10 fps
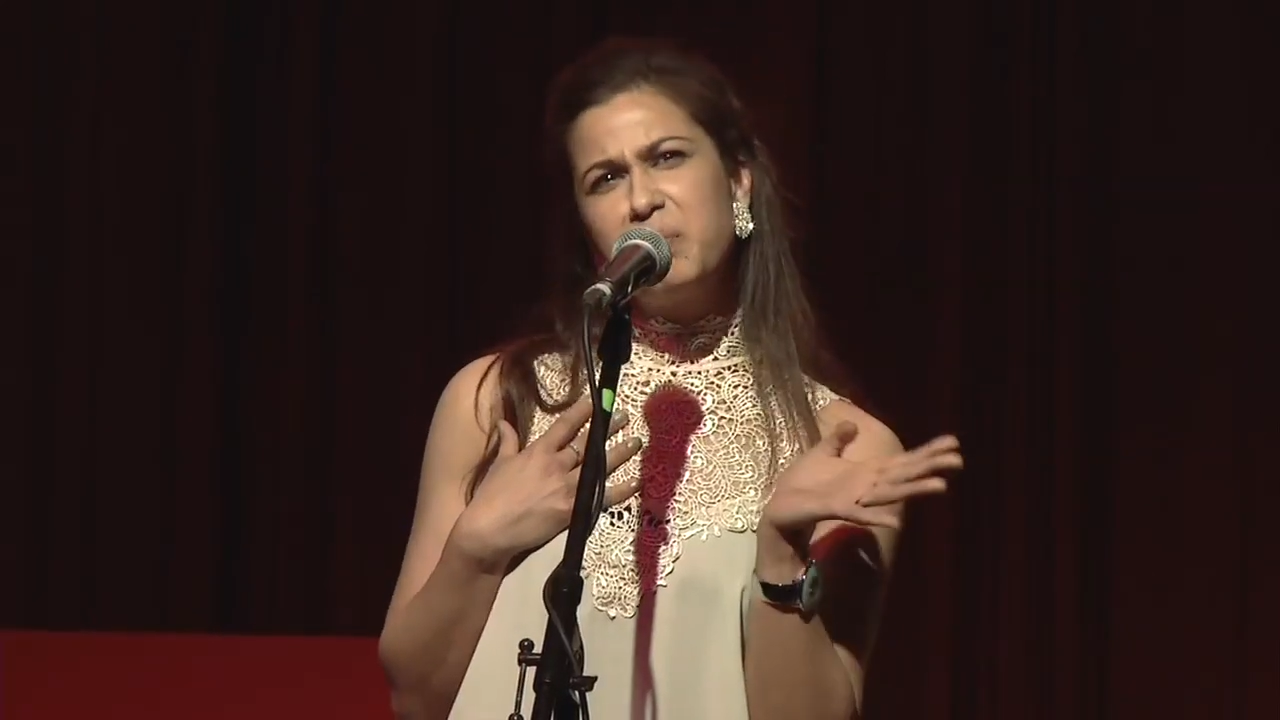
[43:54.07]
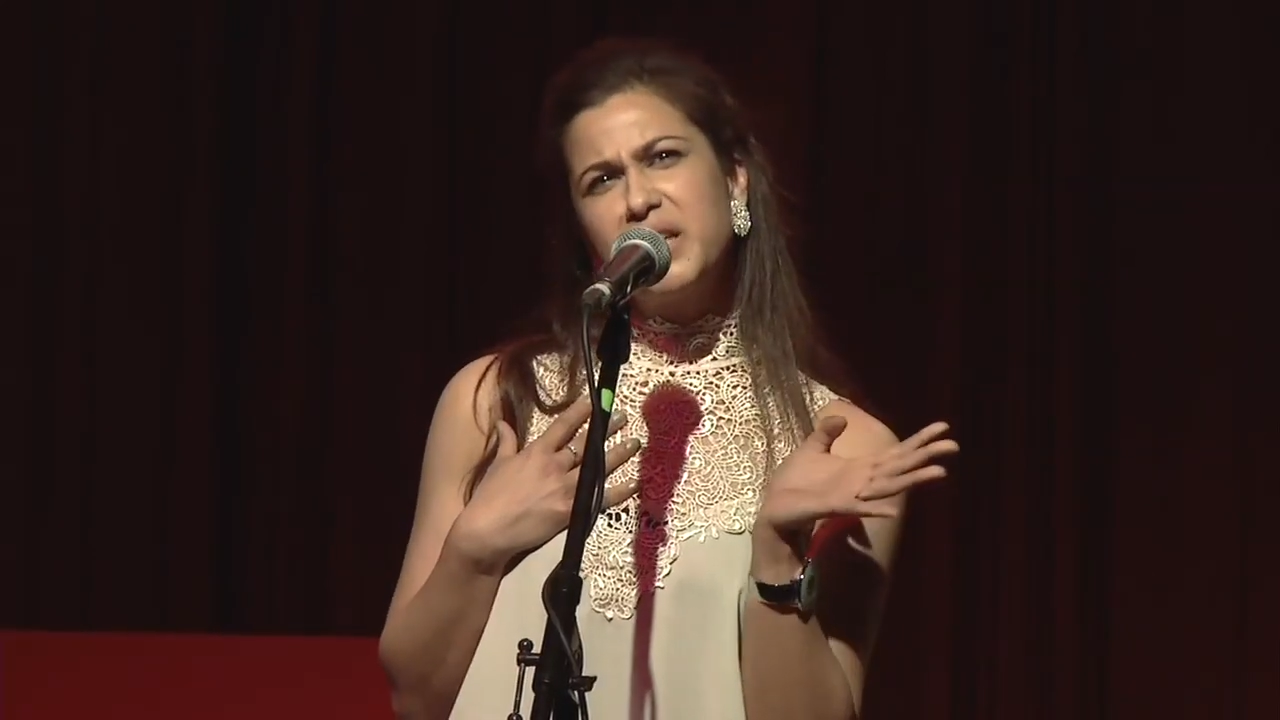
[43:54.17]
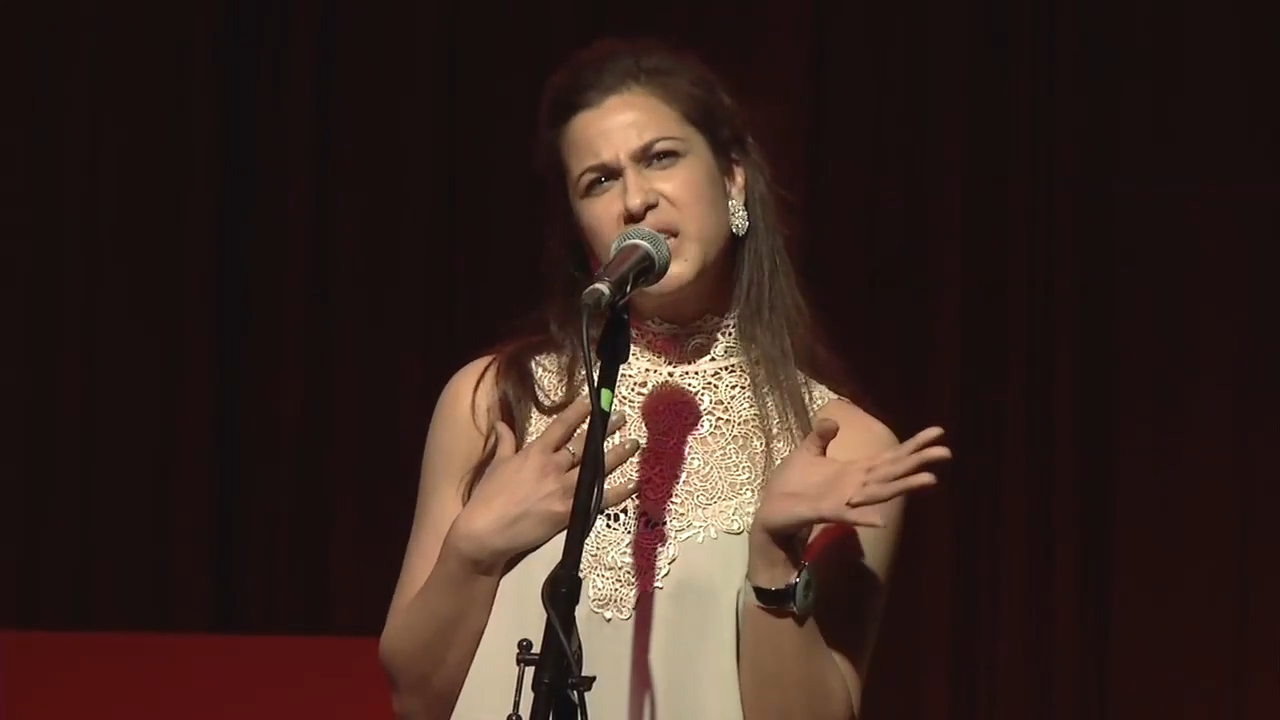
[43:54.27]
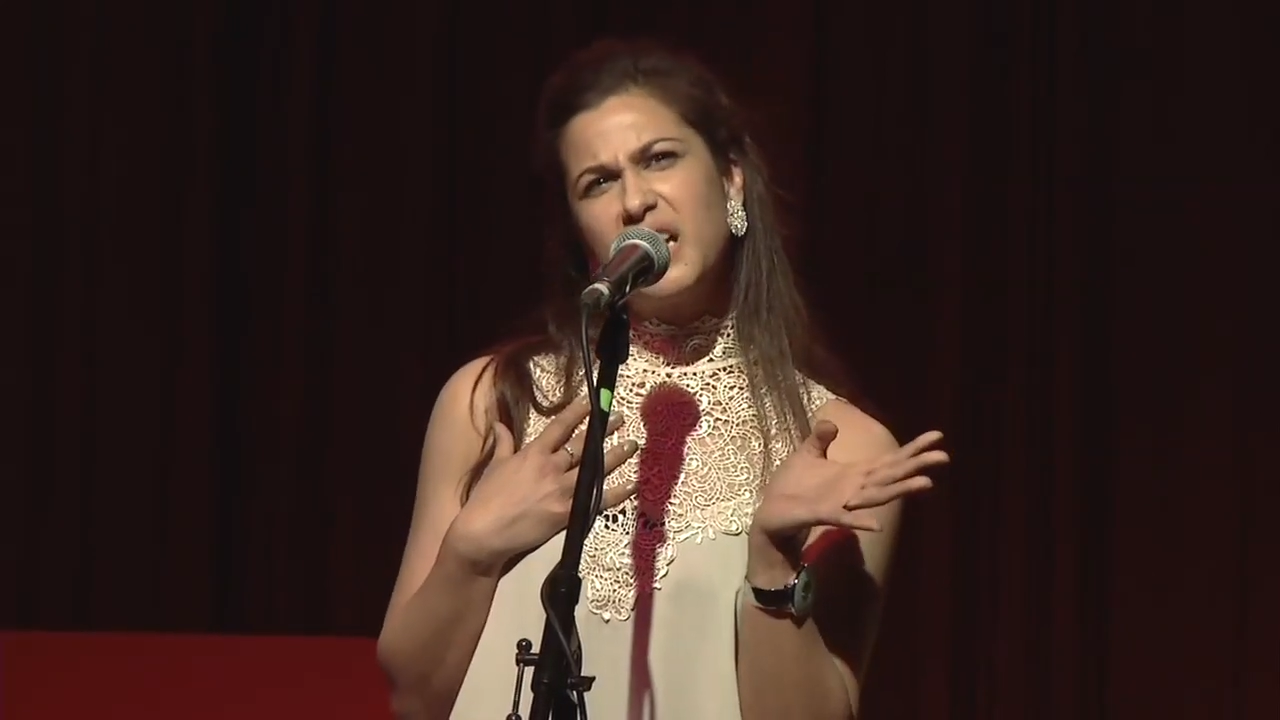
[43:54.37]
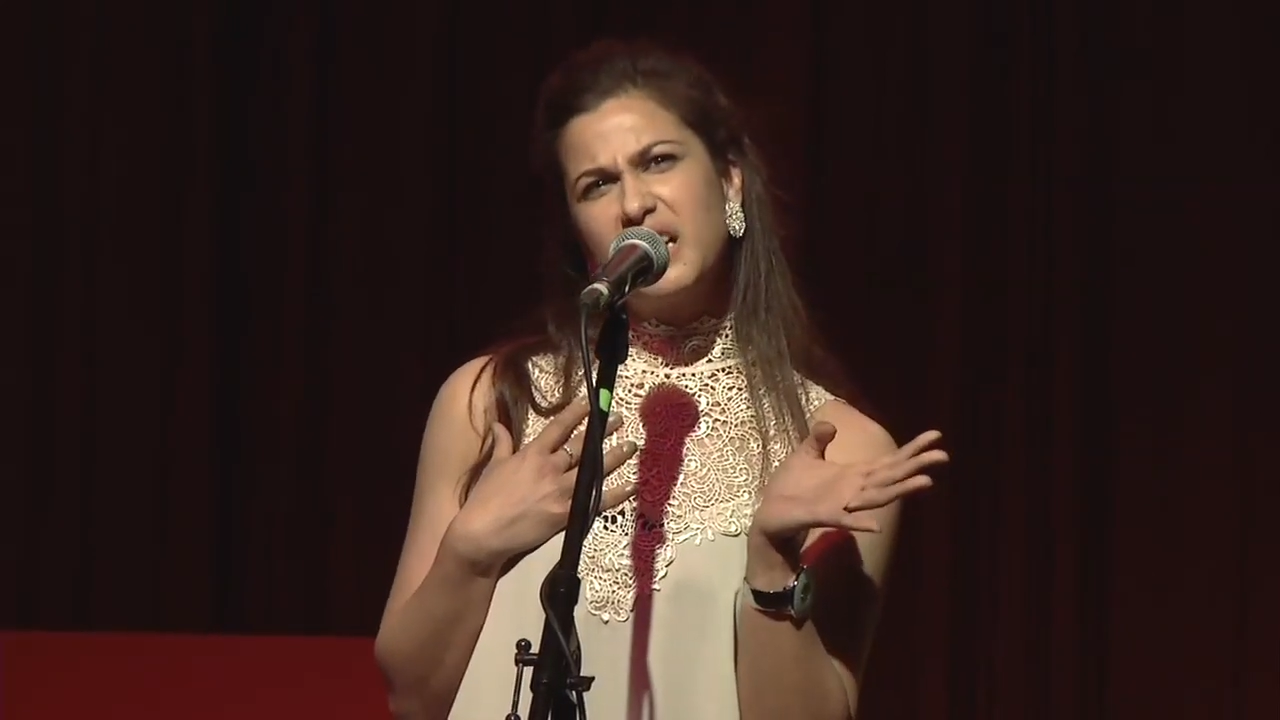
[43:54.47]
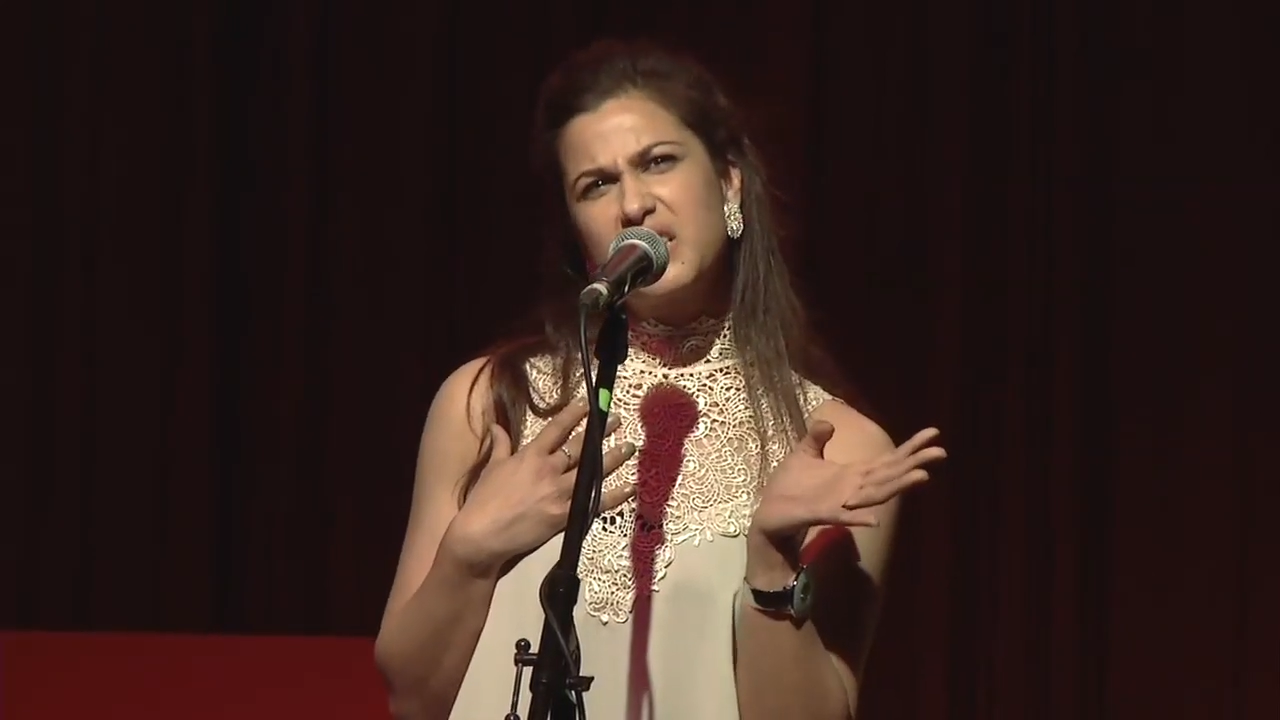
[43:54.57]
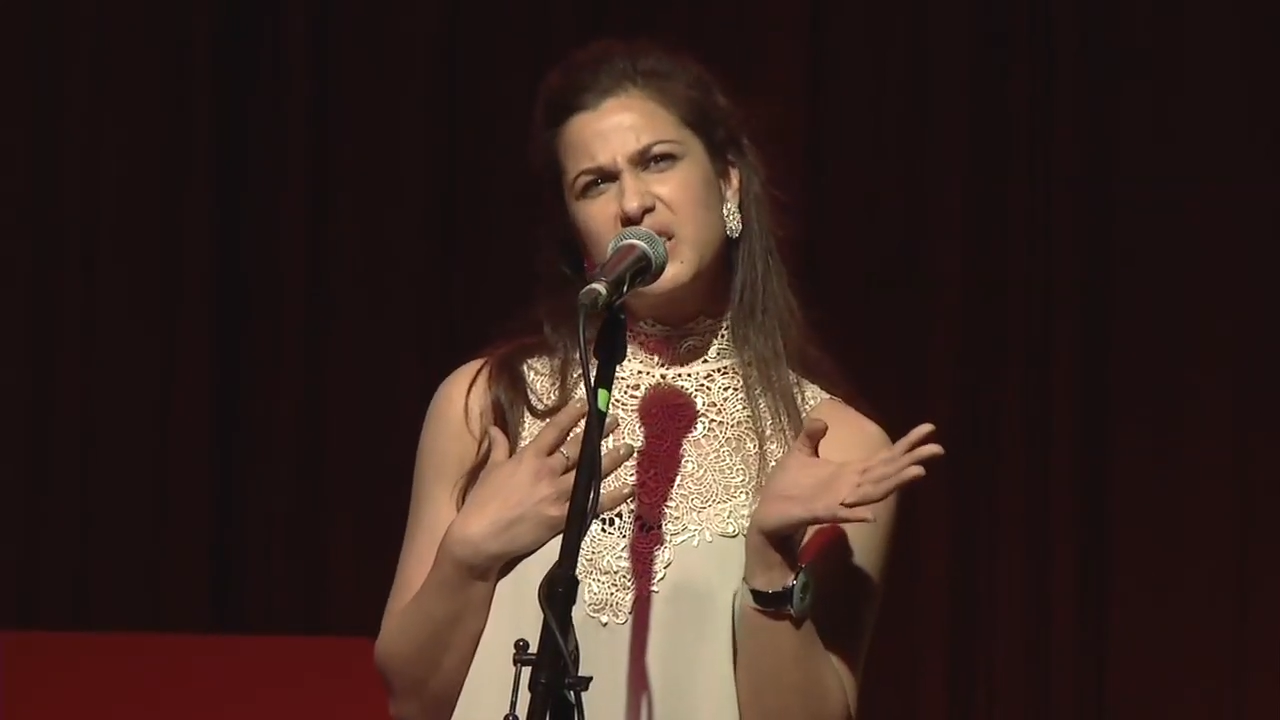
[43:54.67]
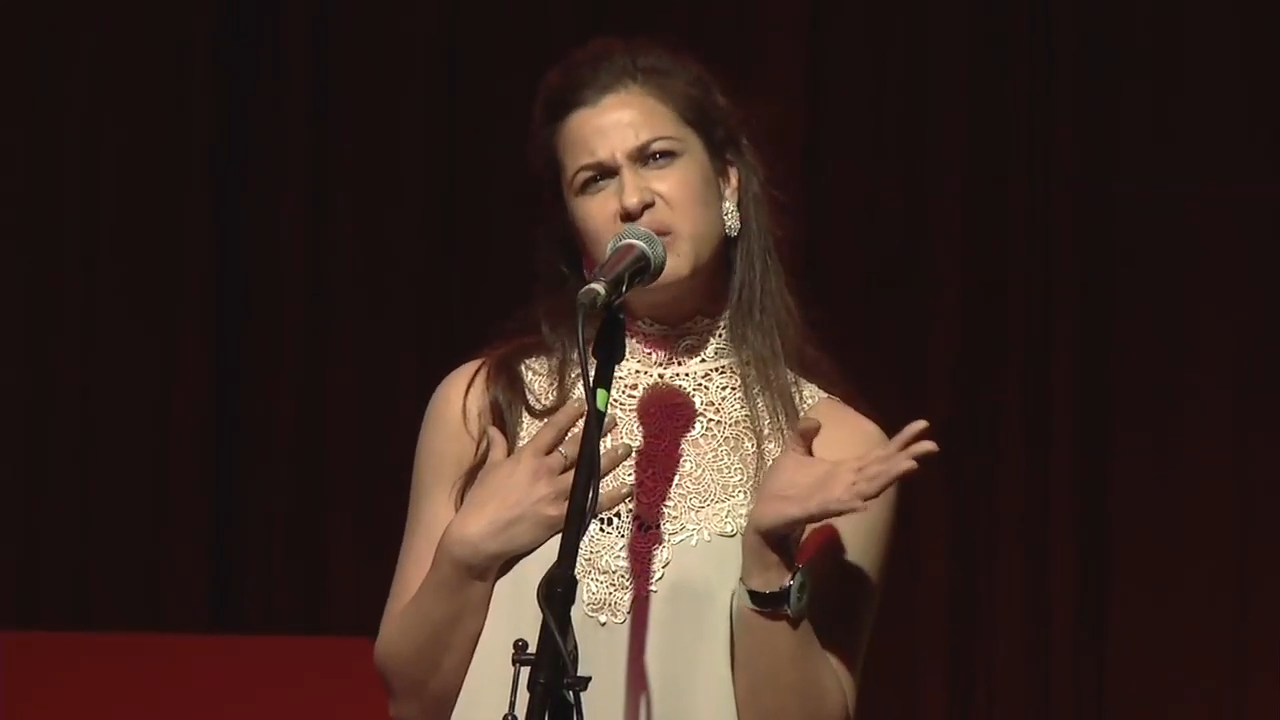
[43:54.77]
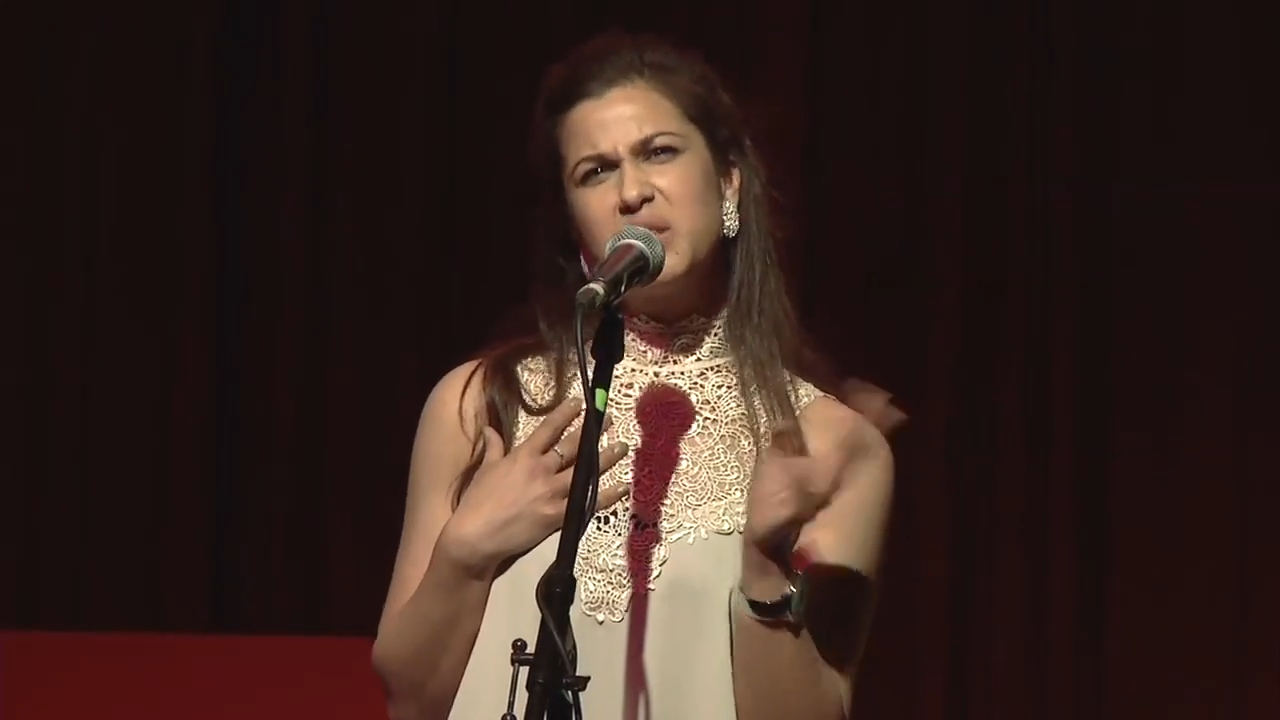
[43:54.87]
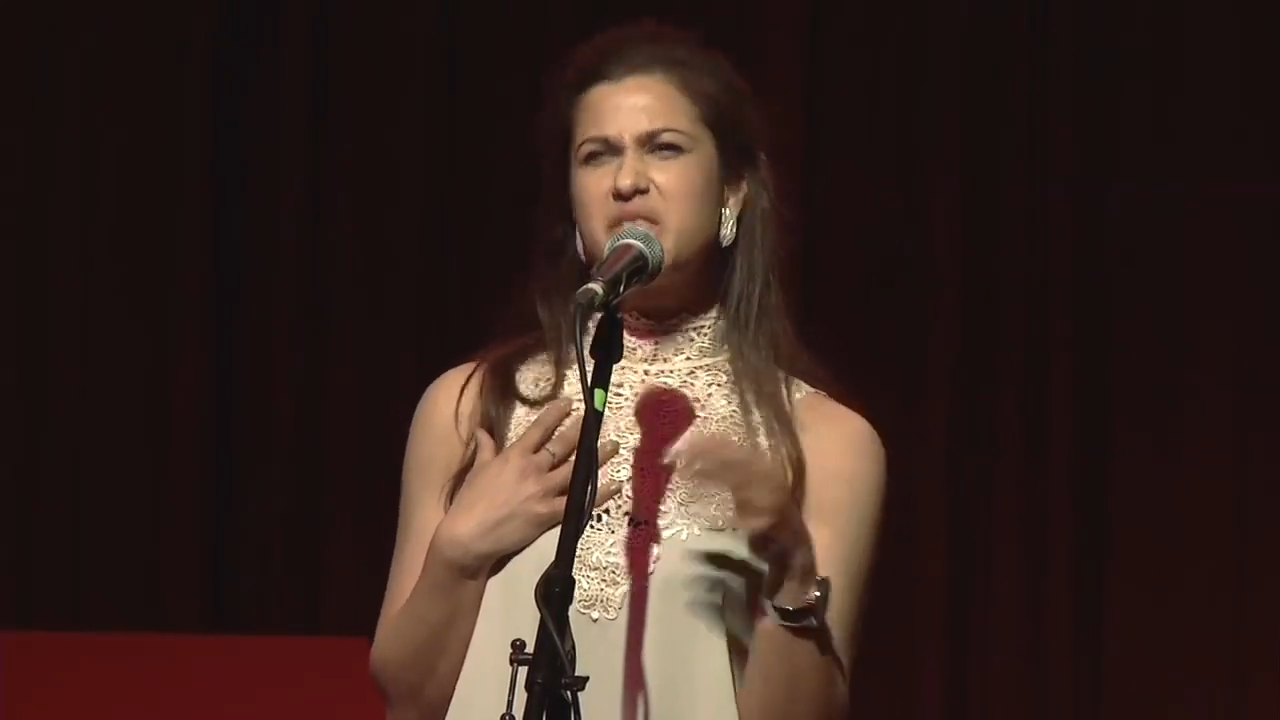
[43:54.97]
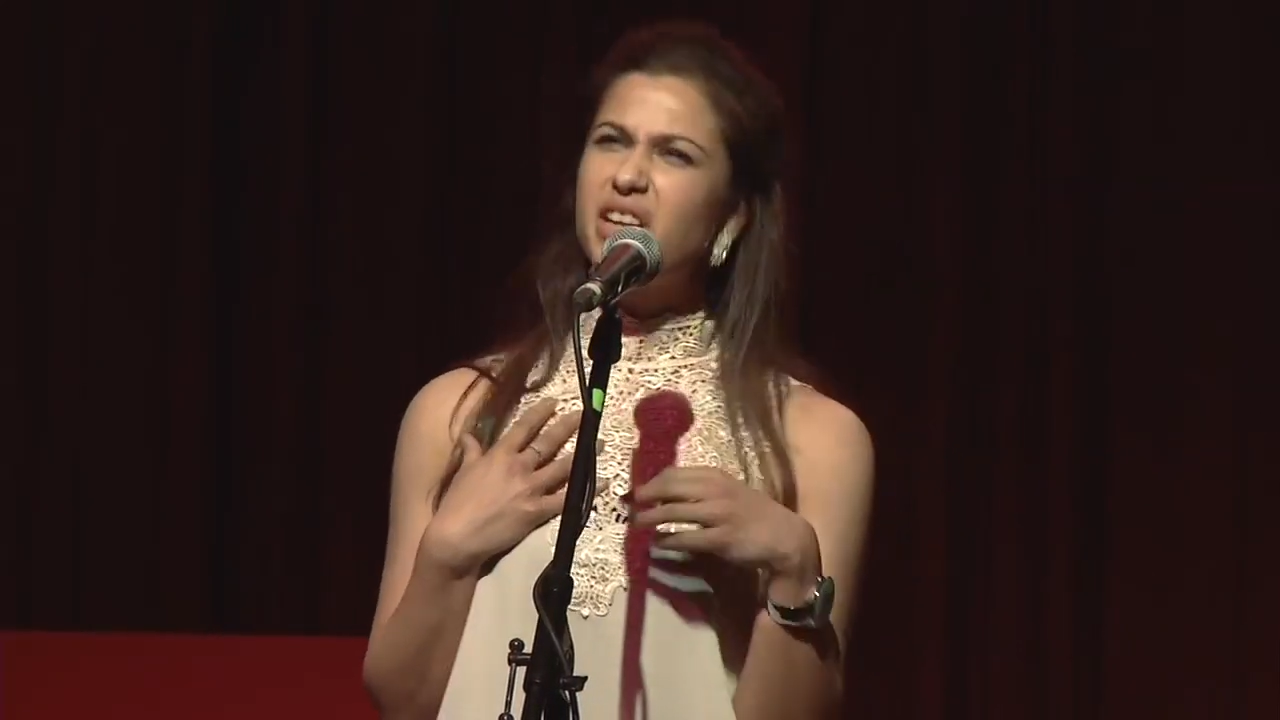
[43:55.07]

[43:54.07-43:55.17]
production was